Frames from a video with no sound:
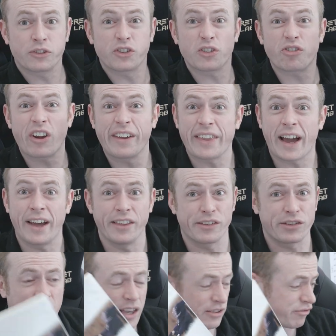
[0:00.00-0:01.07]
stuff like that.
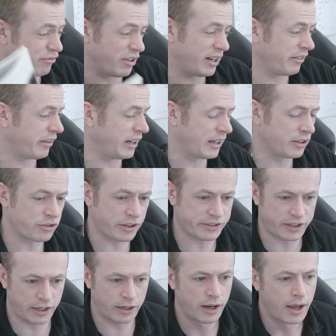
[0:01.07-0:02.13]
It's, it's really, really
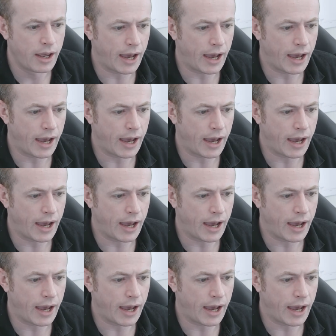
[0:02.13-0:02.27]
interesting.